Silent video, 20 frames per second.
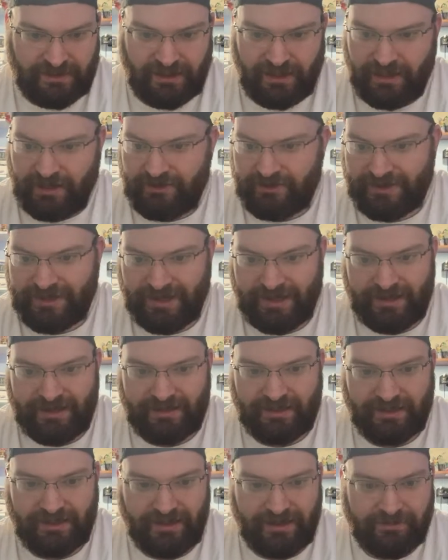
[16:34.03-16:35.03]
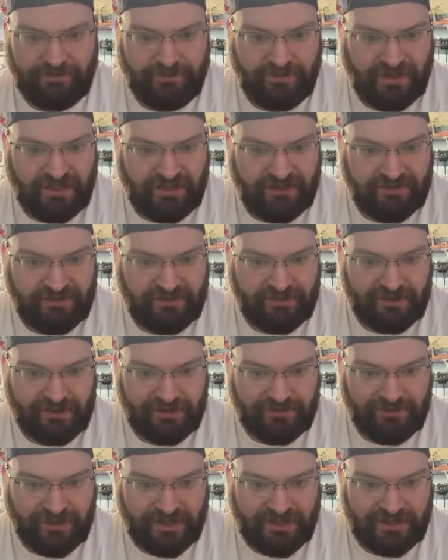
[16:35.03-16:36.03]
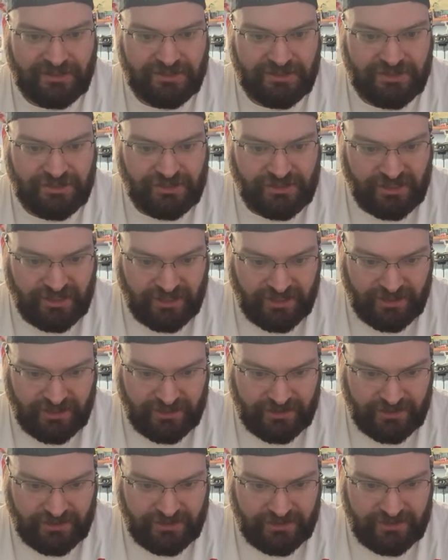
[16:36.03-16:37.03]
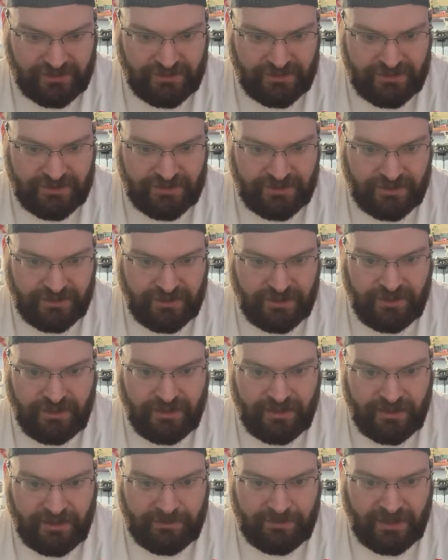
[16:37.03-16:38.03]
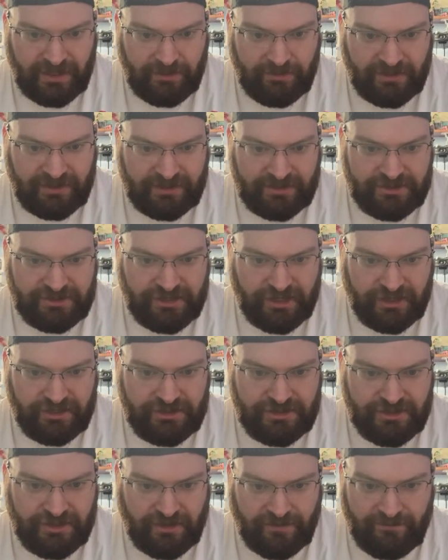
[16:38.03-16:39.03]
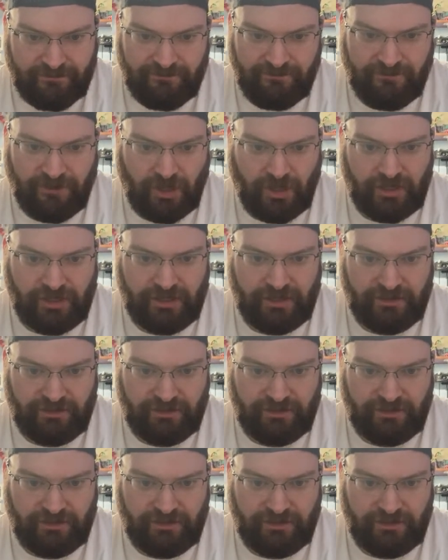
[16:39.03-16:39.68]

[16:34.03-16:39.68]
Okay, let me see if I can change. Am I able to change the font?